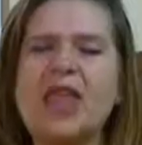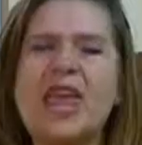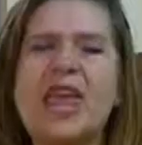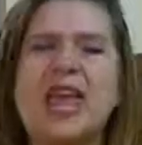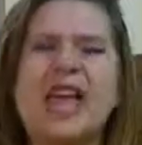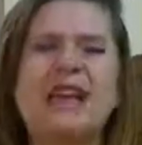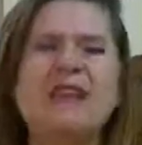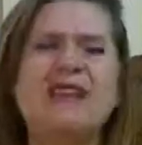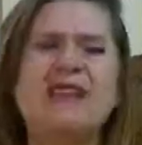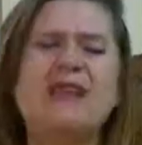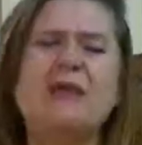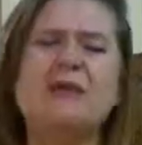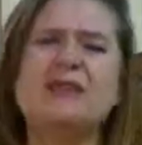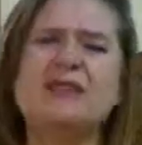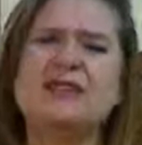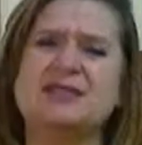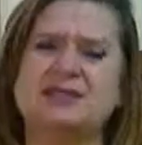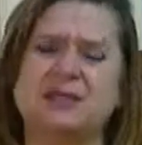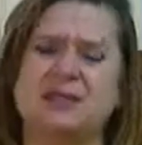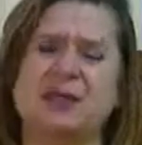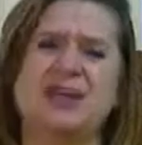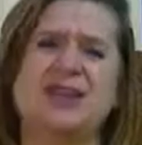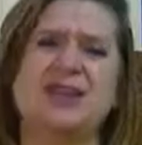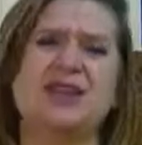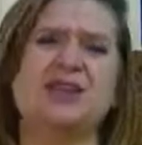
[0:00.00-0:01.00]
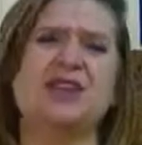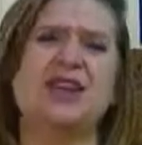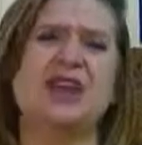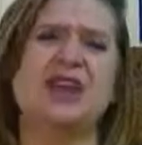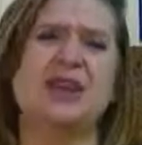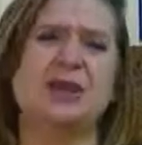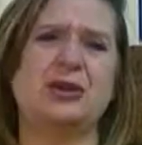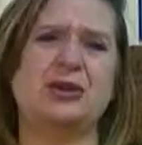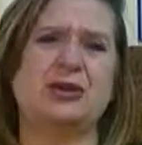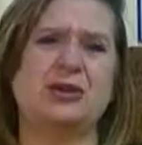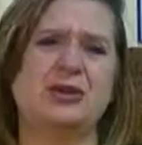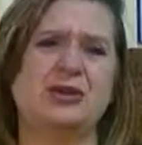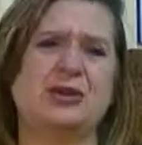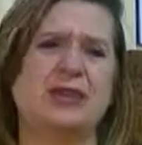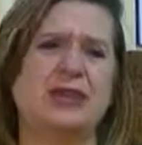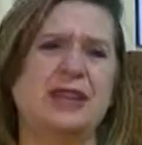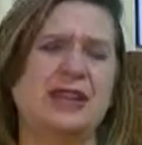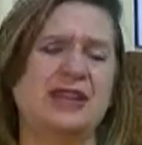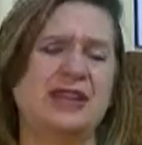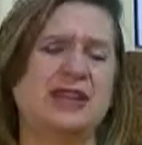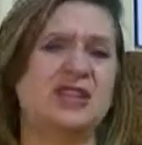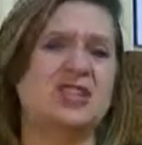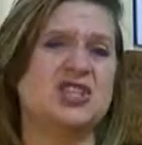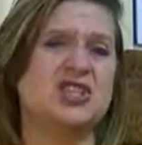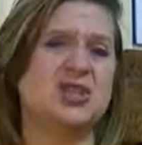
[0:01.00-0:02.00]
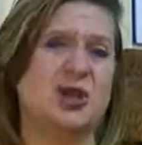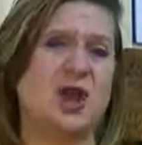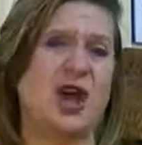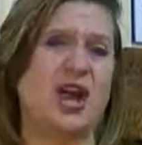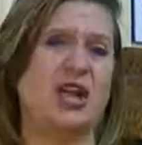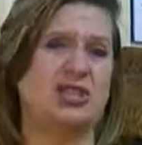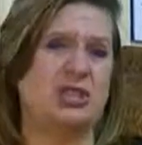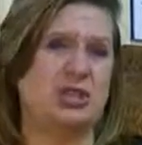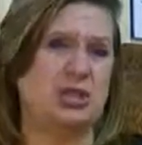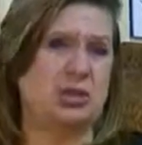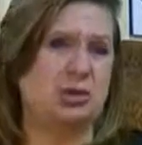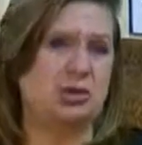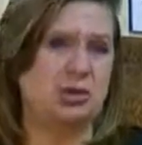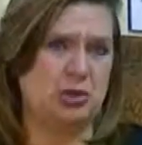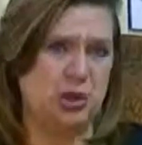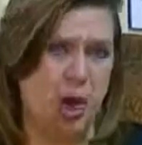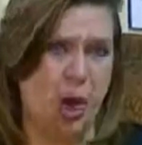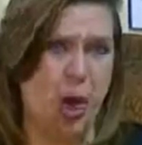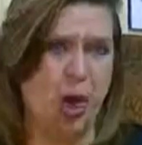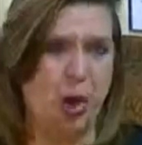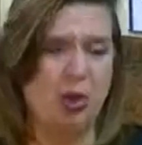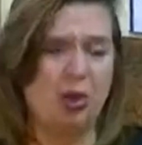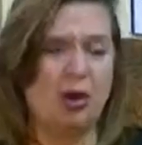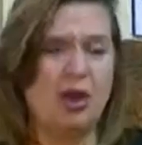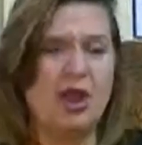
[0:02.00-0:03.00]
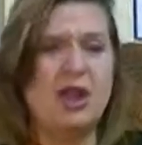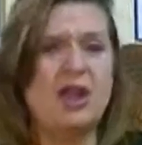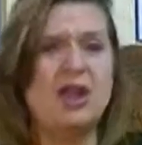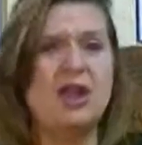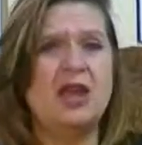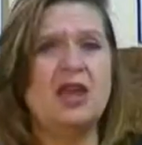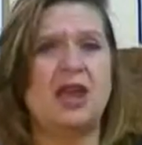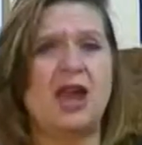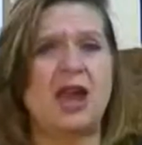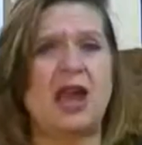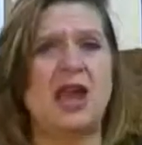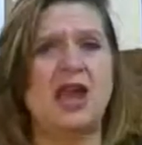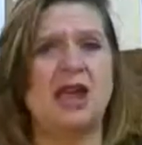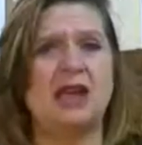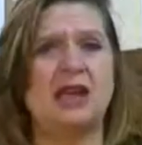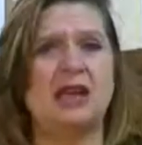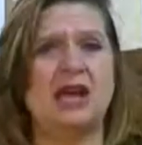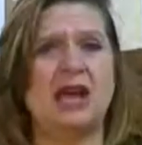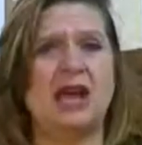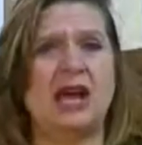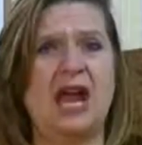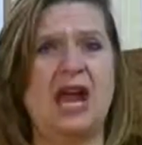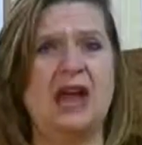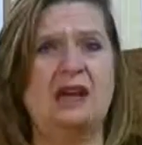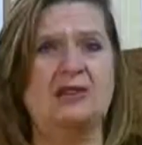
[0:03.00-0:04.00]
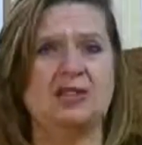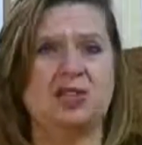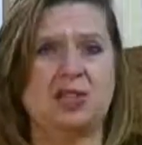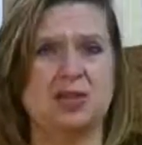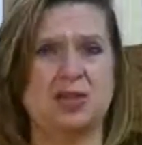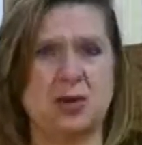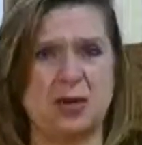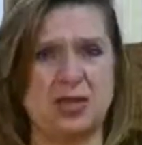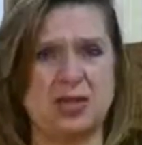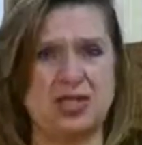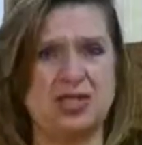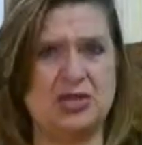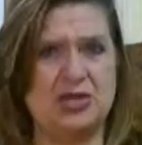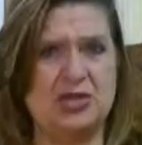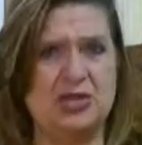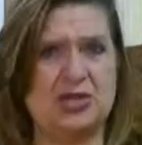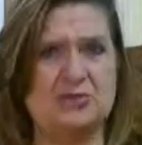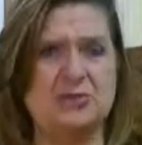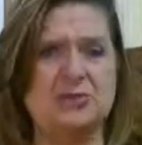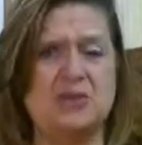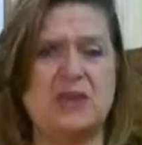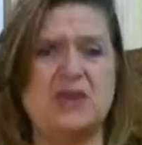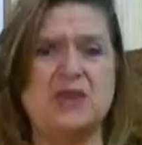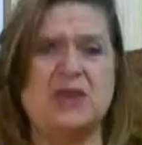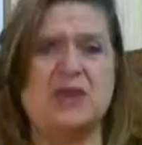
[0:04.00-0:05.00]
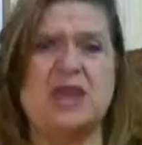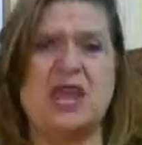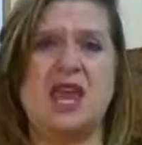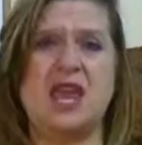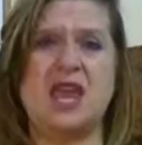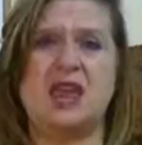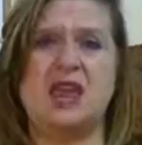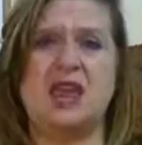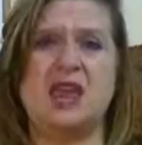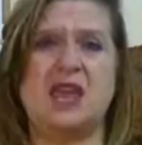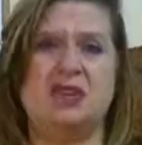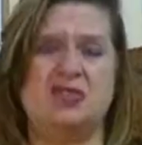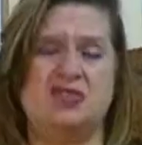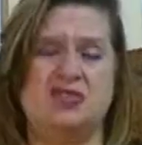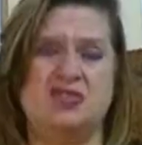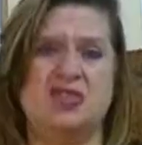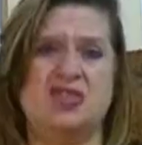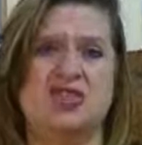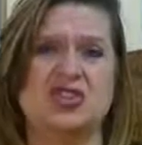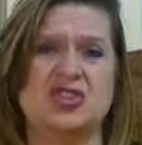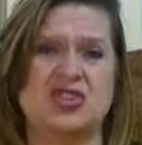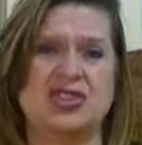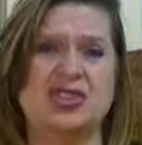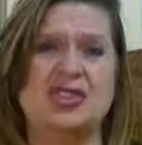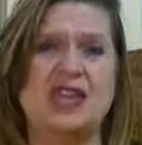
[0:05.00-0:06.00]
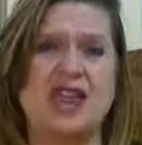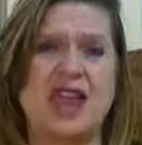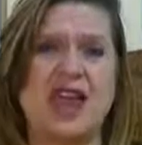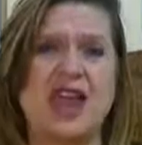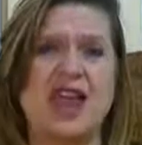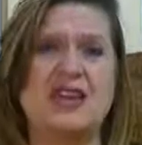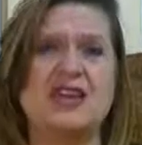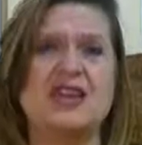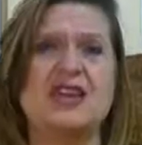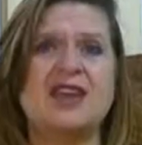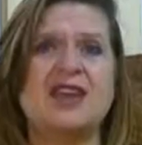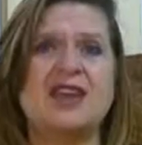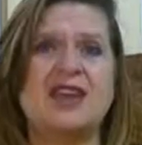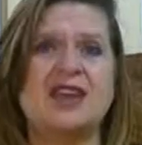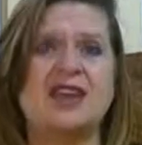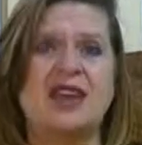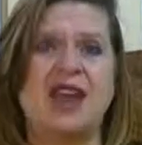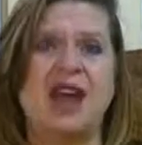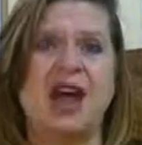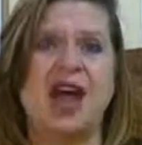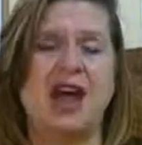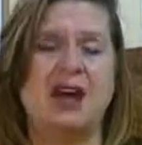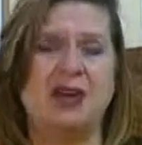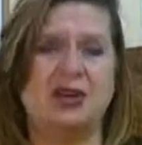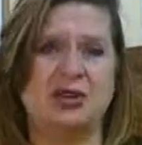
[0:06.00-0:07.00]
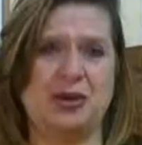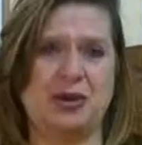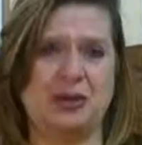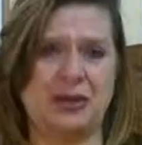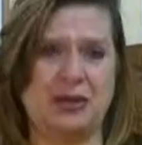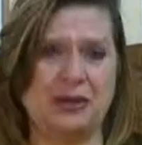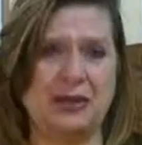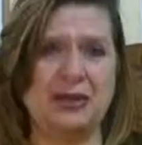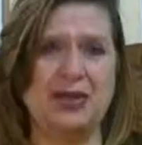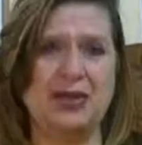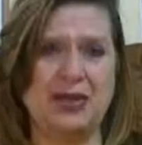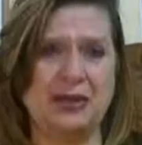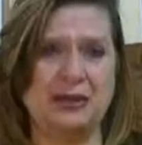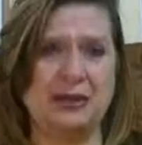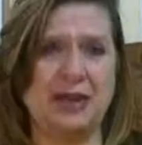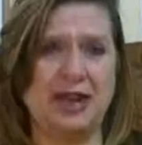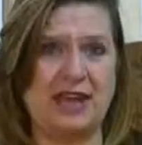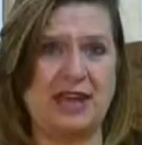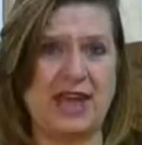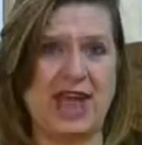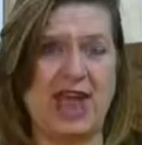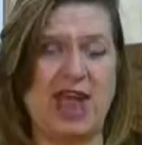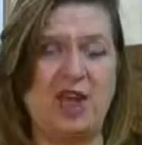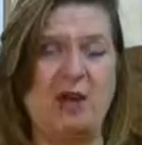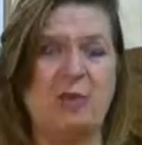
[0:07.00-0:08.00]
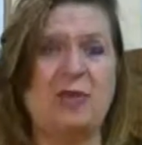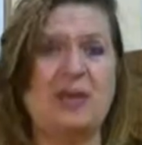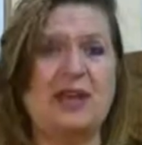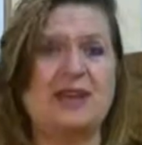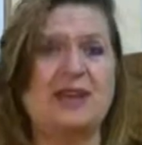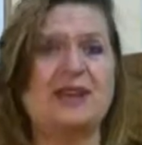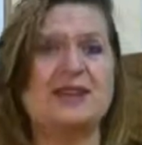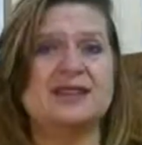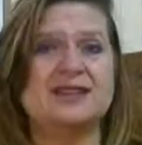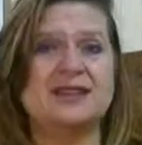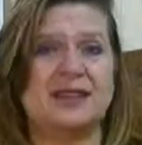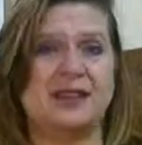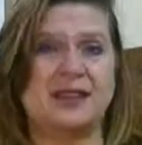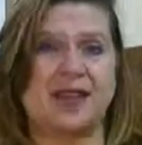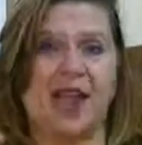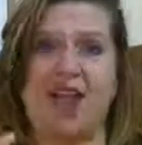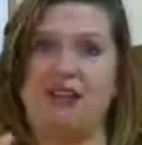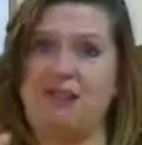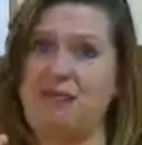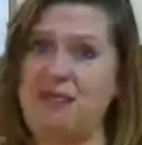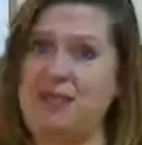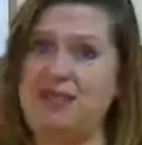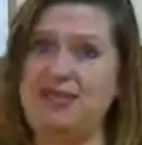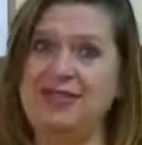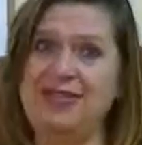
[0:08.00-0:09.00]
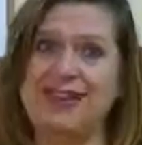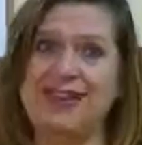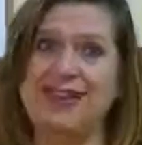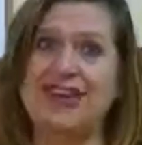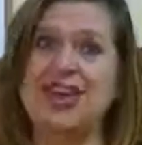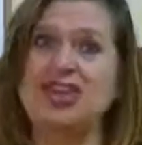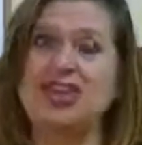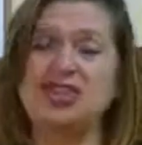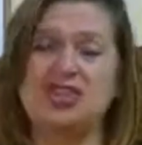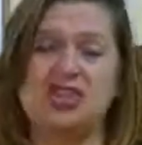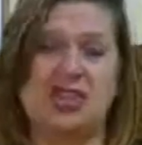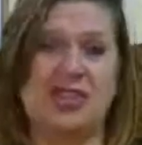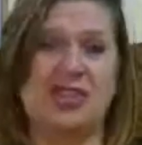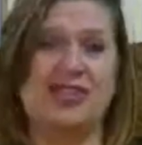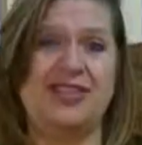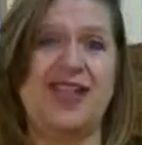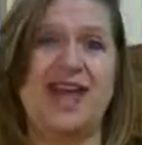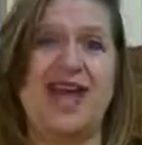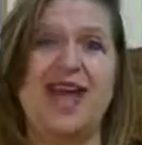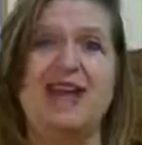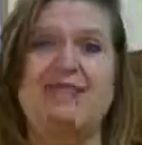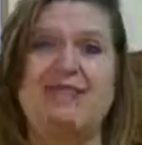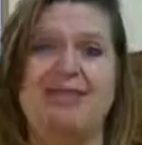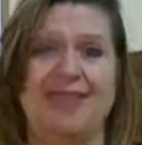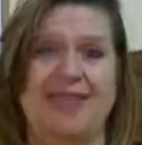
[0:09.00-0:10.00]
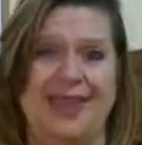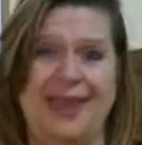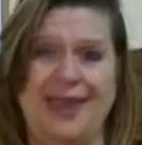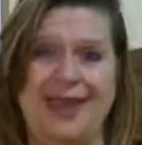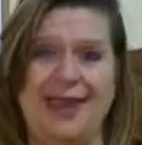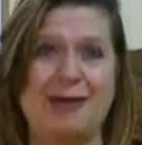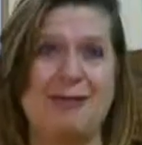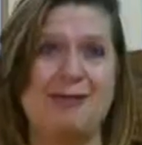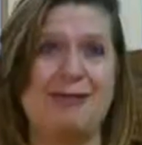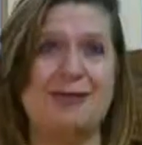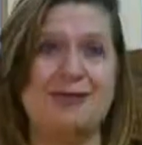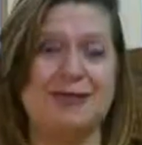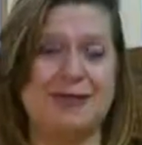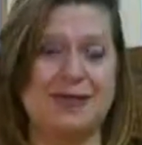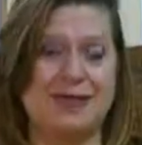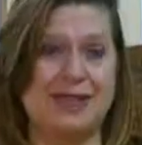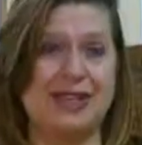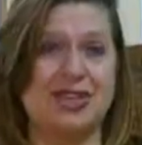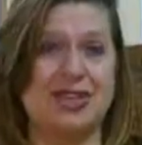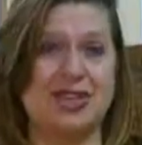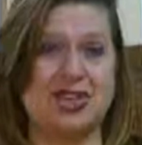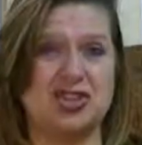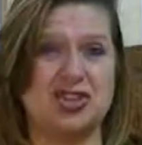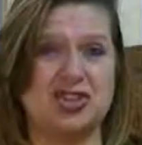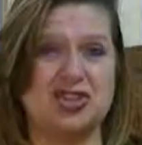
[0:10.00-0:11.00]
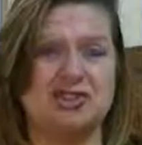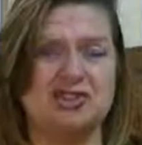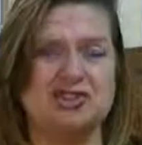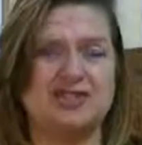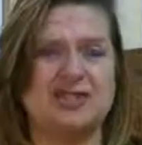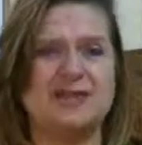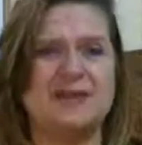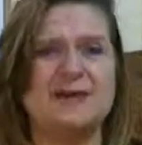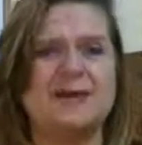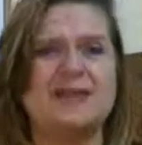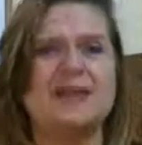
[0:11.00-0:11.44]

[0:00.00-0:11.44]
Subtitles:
And it was really not a good feeling. So I do know how stressed you can be, and I do understand how you're feeling right now, because like I've been there, done that, and I wore the t-shirt.